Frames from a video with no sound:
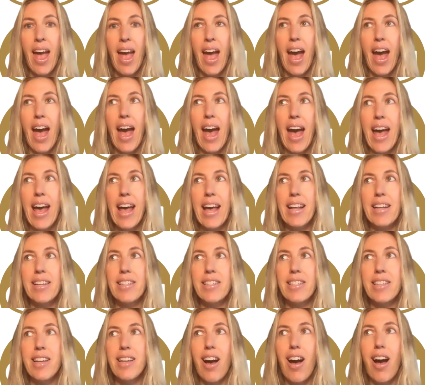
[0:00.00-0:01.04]

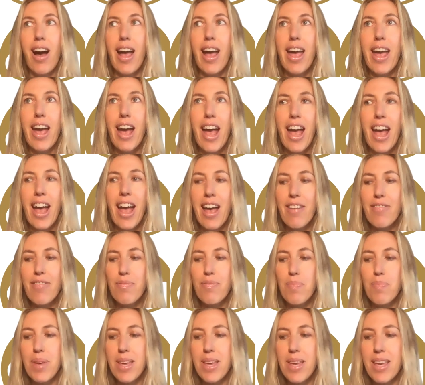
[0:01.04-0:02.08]
and I have
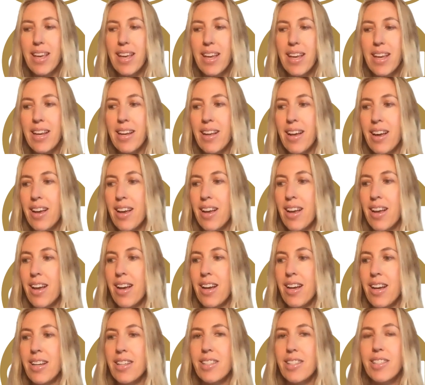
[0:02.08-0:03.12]
been
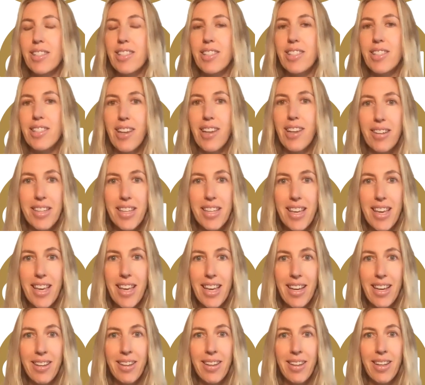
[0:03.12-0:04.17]

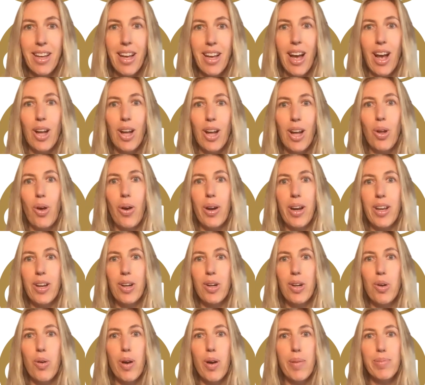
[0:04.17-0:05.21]
studying a lot in
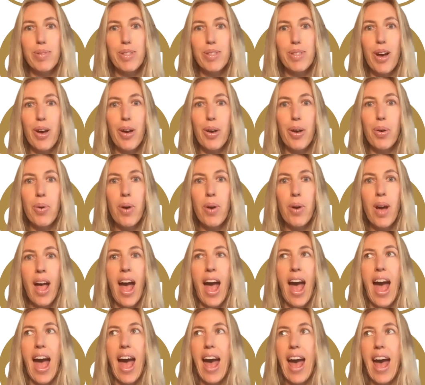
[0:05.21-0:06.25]
crypto,
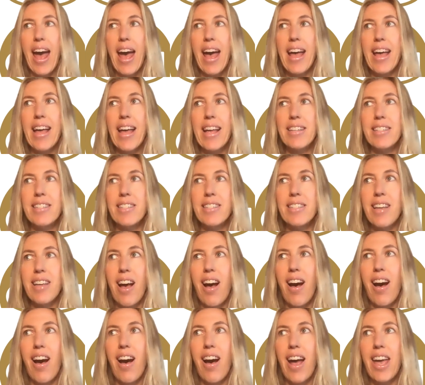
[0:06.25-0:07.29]
and
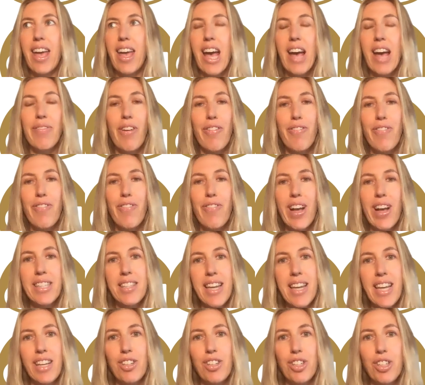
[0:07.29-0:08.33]
I have a
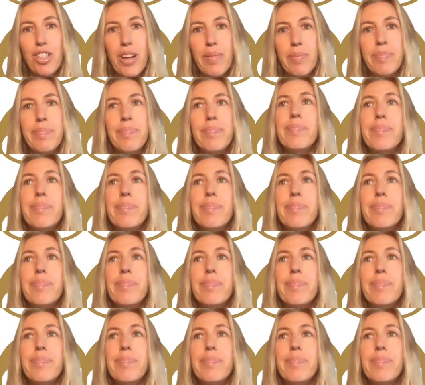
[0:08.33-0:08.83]
fascination